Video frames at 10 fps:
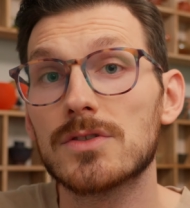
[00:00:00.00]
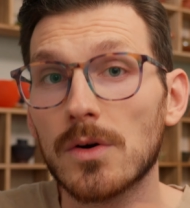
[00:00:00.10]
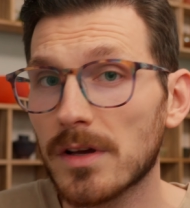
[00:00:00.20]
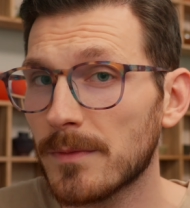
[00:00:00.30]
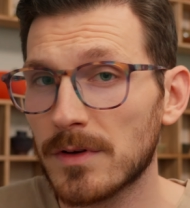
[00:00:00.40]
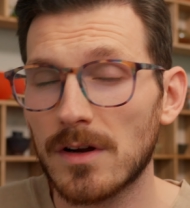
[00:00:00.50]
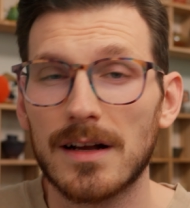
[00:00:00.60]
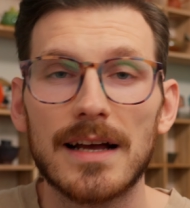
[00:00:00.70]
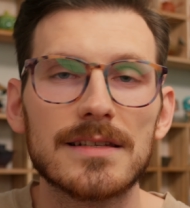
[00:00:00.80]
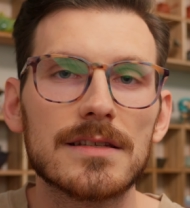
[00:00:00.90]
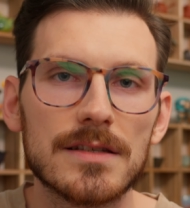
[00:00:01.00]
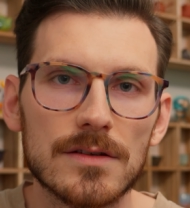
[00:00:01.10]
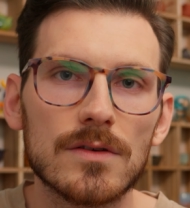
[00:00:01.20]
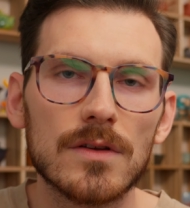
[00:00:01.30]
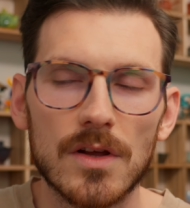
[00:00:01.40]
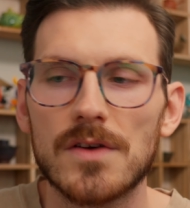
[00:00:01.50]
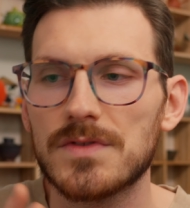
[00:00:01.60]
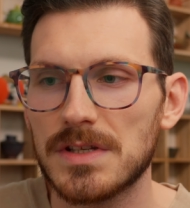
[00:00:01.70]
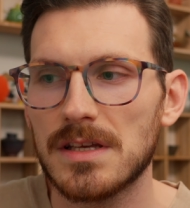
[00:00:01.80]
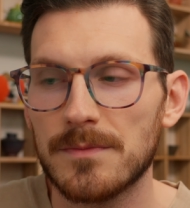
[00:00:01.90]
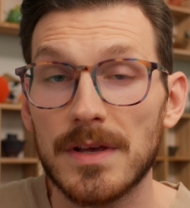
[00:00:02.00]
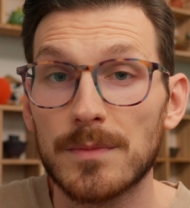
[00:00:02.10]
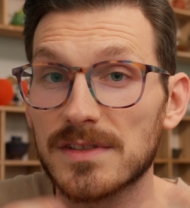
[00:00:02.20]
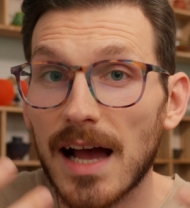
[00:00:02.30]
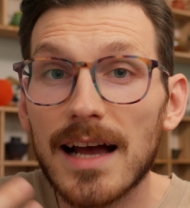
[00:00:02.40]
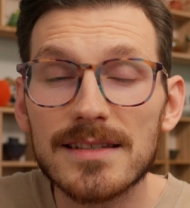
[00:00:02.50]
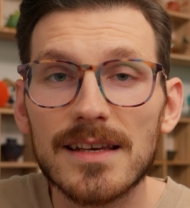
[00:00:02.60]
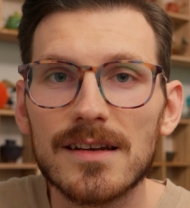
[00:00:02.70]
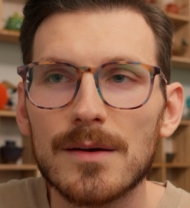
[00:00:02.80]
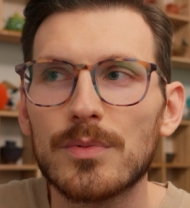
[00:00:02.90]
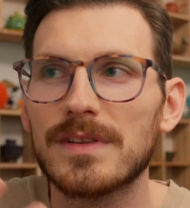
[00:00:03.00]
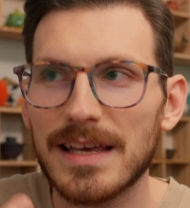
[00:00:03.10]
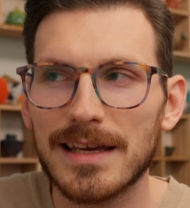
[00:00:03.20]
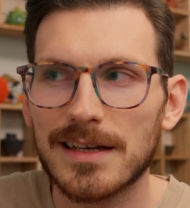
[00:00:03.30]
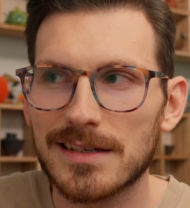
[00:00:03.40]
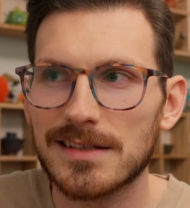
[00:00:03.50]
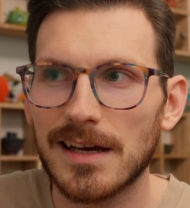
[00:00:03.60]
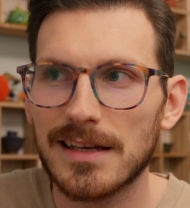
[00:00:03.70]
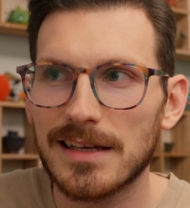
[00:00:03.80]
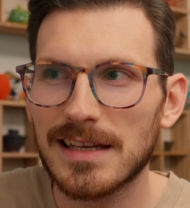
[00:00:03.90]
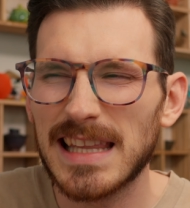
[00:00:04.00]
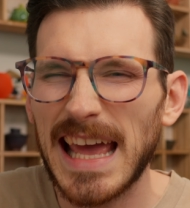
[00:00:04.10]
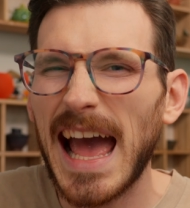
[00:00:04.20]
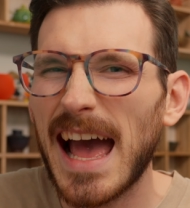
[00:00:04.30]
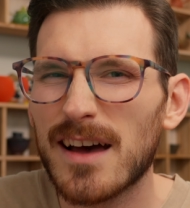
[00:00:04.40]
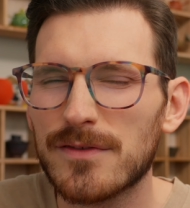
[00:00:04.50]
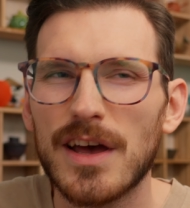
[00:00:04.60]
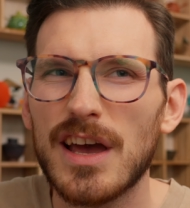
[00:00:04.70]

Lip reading: don't get me wrong, I still love seeing people's eyes light up when they get excited and they have